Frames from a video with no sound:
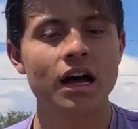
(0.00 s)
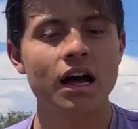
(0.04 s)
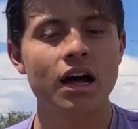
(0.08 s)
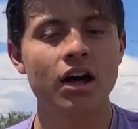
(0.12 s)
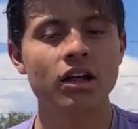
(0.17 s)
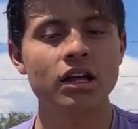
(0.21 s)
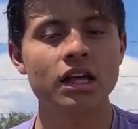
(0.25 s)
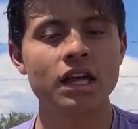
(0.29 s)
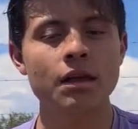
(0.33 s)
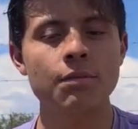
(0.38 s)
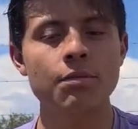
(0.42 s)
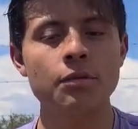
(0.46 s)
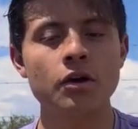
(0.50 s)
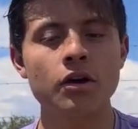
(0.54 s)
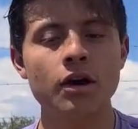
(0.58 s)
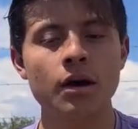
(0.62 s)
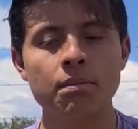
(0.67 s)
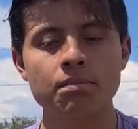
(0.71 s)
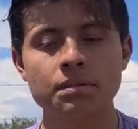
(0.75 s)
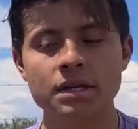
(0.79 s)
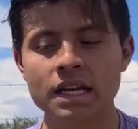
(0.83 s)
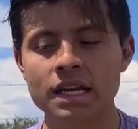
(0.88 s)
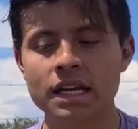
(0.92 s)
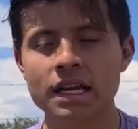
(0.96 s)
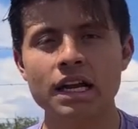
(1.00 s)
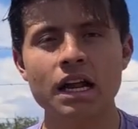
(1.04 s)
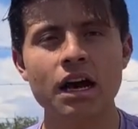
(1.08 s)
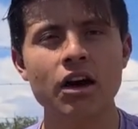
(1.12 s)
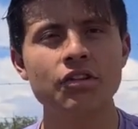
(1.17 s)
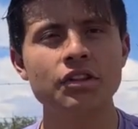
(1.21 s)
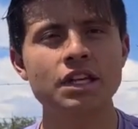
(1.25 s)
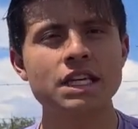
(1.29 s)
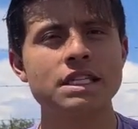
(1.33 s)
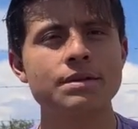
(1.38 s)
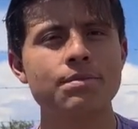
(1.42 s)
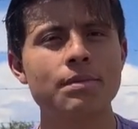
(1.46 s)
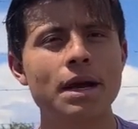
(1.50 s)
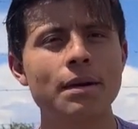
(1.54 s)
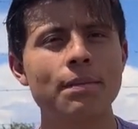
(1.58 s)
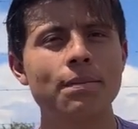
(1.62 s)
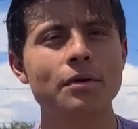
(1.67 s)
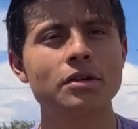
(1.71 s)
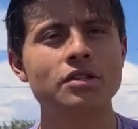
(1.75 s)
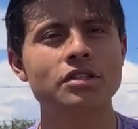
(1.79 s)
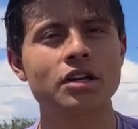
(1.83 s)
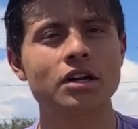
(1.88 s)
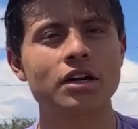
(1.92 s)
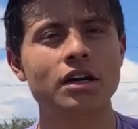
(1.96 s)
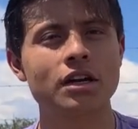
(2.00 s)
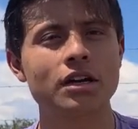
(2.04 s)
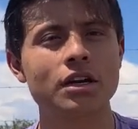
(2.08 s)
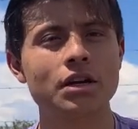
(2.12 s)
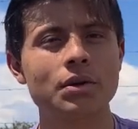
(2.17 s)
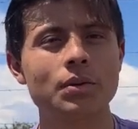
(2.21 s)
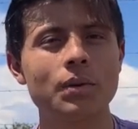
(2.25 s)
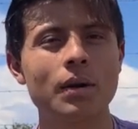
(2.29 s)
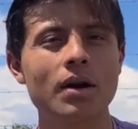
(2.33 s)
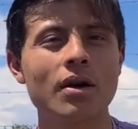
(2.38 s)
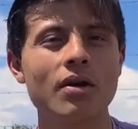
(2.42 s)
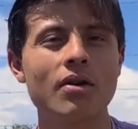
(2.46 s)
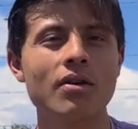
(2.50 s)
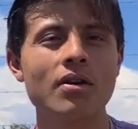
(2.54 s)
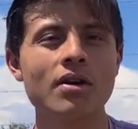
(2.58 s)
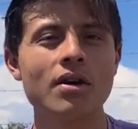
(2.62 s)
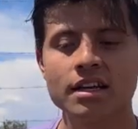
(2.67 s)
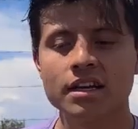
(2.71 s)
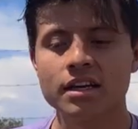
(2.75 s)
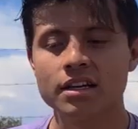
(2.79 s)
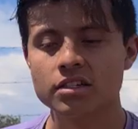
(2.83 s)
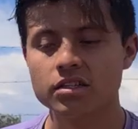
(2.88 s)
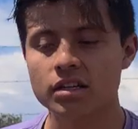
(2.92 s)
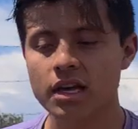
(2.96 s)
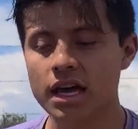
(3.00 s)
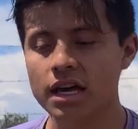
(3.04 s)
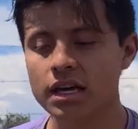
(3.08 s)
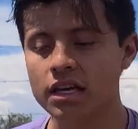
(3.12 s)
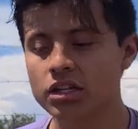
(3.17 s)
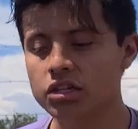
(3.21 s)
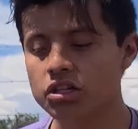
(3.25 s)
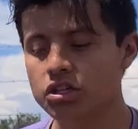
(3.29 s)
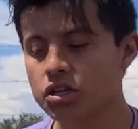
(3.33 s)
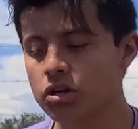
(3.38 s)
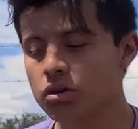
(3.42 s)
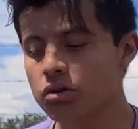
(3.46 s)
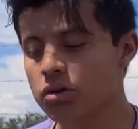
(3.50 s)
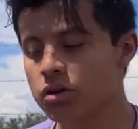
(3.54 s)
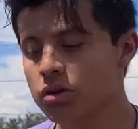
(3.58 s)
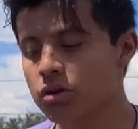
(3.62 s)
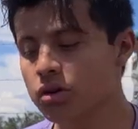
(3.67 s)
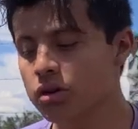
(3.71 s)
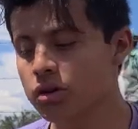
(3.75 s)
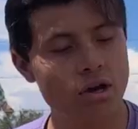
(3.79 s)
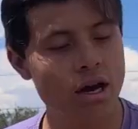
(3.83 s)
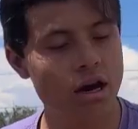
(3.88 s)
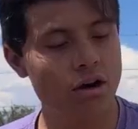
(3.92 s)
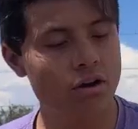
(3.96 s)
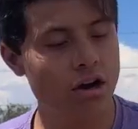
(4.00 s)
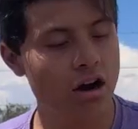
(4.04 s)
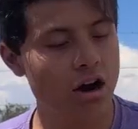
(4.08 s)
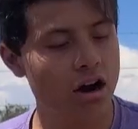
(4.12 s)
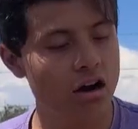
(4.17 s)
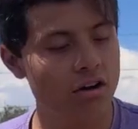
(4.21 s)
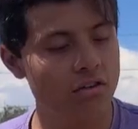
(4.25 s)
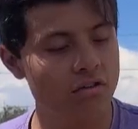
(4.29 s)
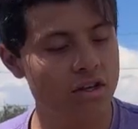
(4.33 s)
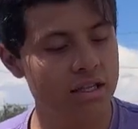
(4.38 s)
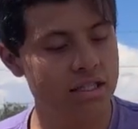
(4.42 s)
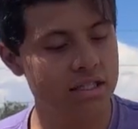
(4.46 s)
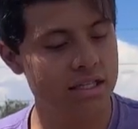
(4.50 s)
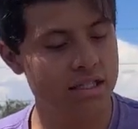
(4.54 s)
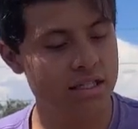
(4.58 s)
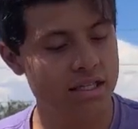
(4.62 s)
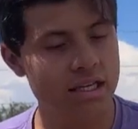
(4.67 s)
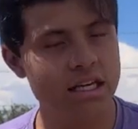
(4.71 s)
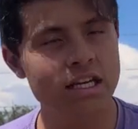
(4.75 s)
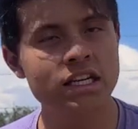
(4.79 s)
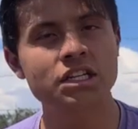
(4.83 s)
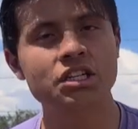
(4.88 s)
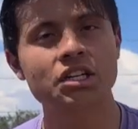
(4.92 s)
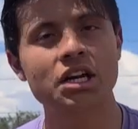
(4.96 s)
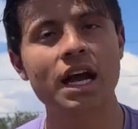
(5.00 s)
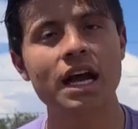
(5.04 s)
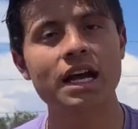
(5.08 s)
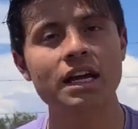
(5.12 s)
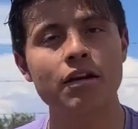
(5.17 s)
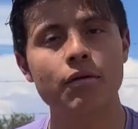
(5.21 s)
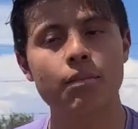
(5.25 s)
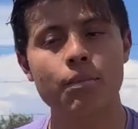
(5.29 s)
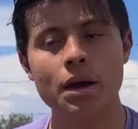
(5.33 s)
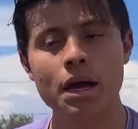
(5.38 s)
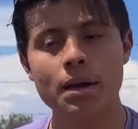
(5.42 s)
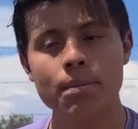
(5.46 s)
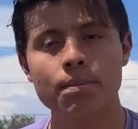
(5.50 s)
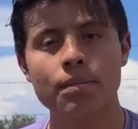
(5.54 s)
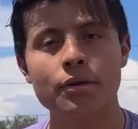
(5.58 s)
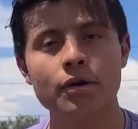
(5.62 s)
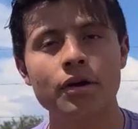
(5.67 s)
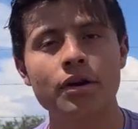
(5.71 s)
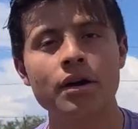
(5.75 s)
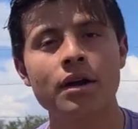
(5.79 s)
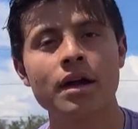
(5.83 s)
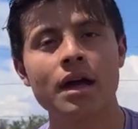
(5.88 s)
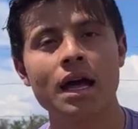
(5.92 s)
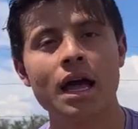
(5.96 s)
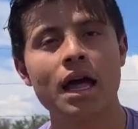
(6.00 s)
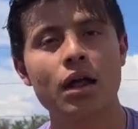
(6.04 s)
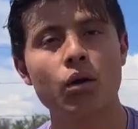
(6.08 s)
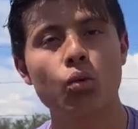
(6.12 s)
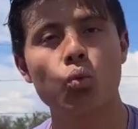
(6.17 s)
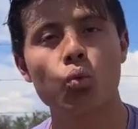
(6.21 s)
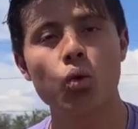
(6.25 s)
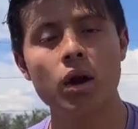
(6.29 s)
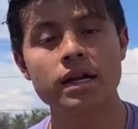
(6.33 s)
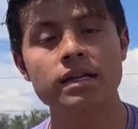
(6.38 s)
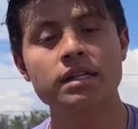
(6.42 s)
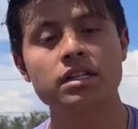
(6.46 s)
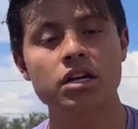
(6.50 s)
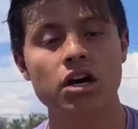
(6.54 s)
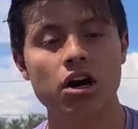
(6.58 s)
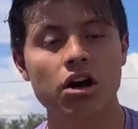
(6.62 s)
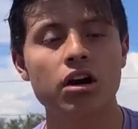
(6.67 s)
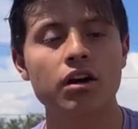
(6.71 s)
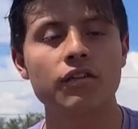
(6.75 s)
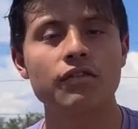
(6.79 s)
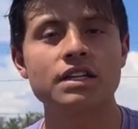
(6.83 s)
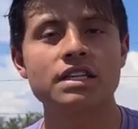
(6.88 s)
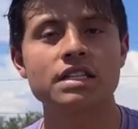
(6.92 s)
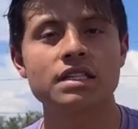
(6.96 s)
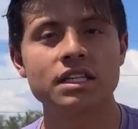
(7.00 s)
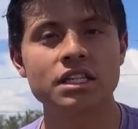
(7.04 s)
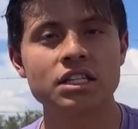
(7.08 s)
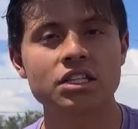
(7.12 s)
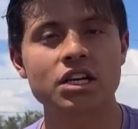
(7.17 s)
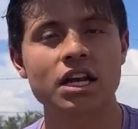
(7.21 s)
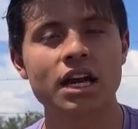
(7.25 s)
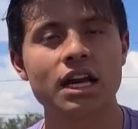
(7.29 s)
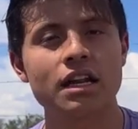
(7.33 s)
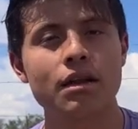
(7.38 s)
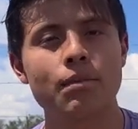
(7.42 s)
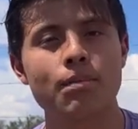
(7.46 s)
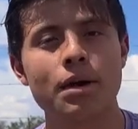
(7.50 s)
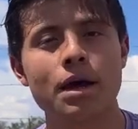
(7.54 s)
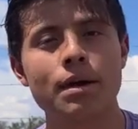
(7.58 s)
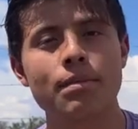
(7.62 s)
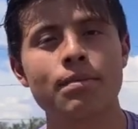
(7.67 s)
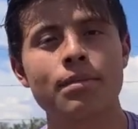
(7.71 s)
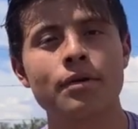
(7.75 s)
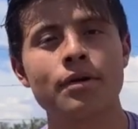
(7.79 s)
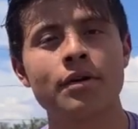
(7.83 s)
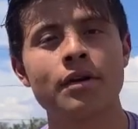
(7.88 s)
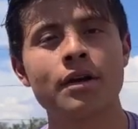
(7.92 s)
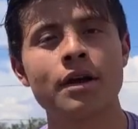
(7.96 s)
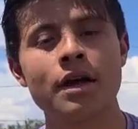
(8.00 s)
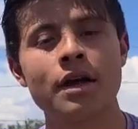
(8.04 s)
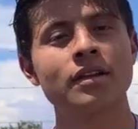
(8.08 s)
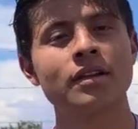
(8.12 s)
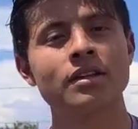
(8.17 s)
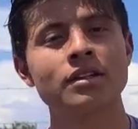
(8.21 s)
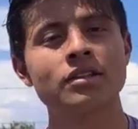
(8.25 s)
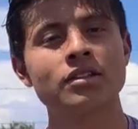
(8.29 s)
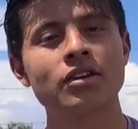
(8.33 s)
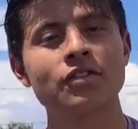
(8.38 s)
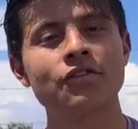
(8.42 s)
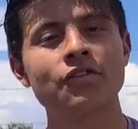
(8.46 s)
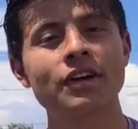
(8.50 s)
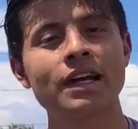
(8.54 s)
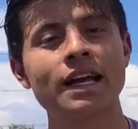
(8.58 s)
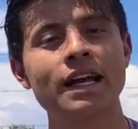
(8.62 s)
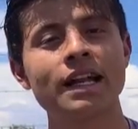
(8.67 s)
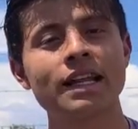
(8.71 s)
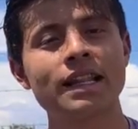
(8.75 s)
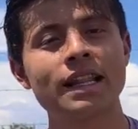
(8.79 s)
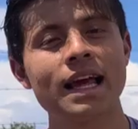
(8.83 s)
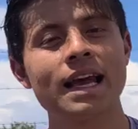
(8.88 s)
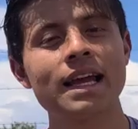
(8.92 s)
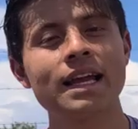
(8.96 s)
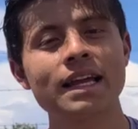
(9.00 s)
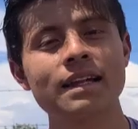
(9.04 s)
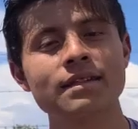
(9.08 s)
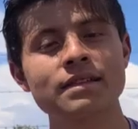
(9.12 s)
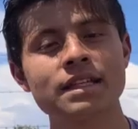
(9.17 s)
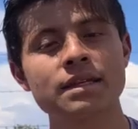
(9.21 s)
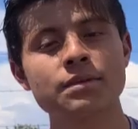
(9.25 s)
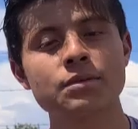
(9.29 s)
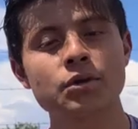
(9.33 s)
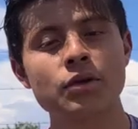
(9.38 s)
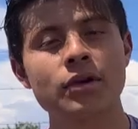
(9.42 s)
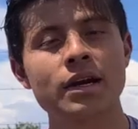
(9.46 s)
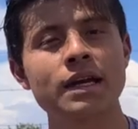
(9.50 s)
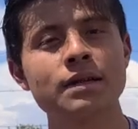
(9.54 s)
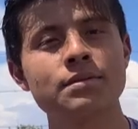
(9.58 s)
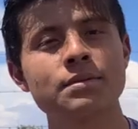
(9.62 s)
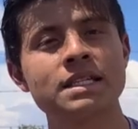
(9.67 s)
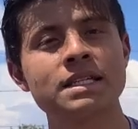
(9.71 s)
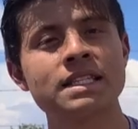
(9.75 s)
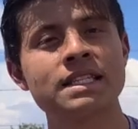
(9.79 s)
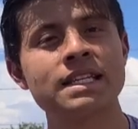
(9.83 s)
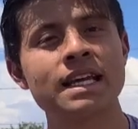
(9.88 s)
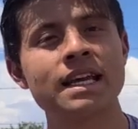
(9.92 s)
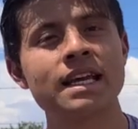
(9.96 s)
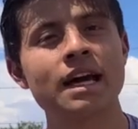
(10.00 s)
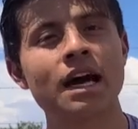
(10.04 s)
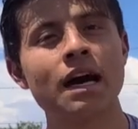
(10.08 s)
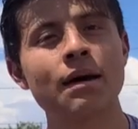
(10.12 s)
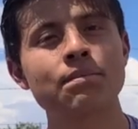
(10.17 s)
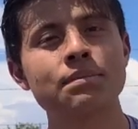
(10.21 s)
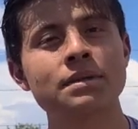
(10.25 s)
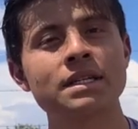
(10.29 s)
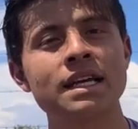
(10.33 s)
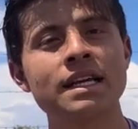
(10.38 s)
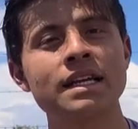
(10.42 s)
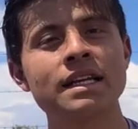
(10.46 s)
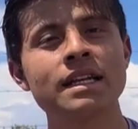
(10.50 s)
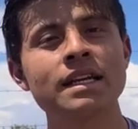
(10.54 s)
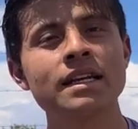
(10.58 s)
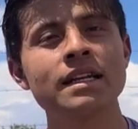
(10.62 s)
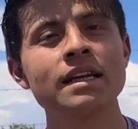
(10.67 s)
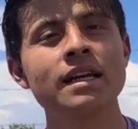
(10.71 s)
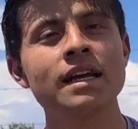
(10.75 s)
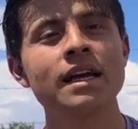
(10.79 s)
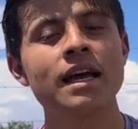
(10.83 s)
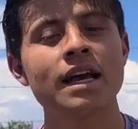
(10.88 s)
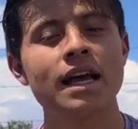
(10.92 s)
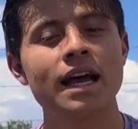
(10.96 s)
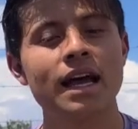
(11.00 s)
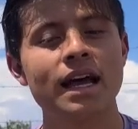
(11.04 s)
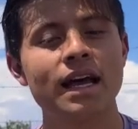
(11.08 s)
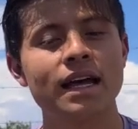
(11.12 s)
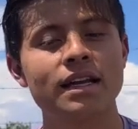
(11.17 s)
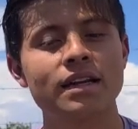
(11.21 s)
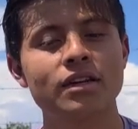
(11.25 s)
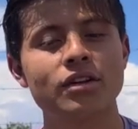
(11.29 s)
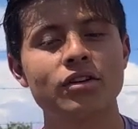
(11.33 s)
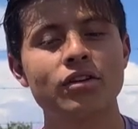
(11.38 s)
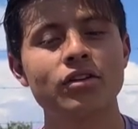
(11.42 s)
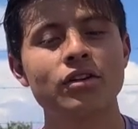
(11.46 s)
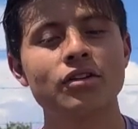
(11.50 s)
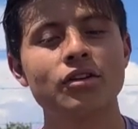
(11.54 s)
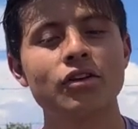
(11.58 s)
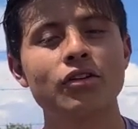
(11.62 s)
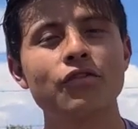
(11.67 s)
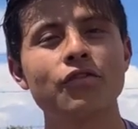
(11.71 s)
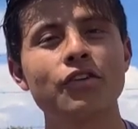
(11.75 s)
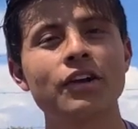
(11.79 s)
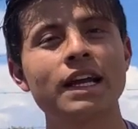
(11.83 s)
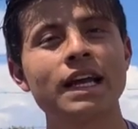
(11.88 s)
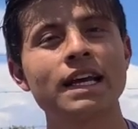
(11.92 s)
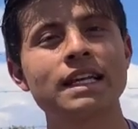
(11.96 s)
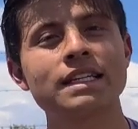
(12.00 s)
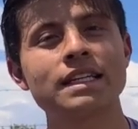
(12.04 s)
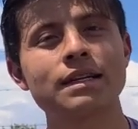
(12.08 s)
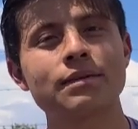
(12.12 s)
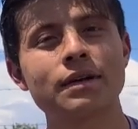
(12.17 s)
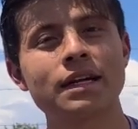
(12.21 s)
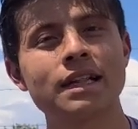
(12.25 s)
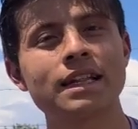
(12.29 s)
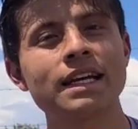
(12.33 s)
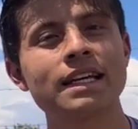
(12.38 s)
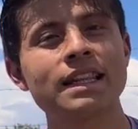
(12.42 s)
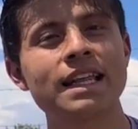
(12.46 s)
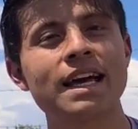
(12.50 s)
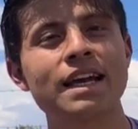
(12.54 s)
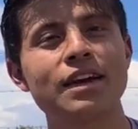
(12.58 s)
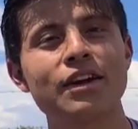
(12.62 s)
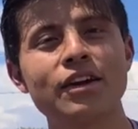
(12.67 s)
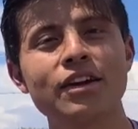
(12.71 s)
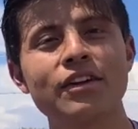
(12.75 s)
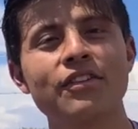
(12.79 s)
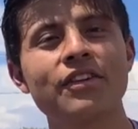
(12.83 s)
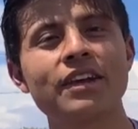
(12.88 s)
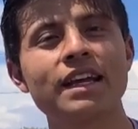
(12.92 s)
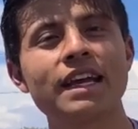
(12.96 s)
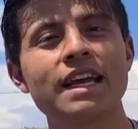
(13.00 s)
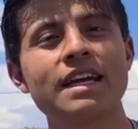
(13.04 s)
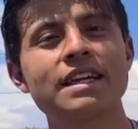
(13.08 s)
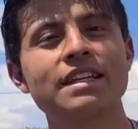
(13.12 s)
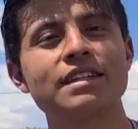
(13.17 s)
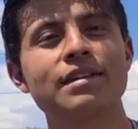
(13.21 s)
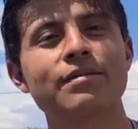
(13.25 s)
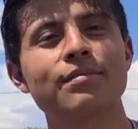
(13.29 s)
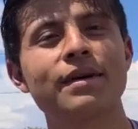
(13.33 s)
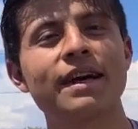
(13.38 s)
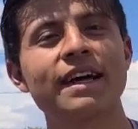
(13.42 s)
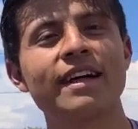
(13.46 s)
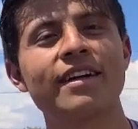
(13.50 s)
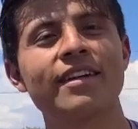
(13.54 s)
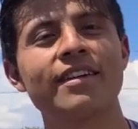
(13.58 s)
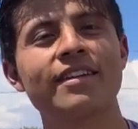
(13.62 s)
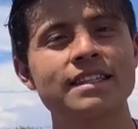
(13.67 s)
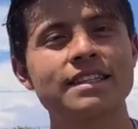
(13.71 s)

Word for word: I'll keep you updated on how these peppers are going to grow so I can show you how to harvest each kind of pepper and when to harvest each kind of pepper. Don't forget to like and subscribe to stay updated and don't forget to click that notification bell.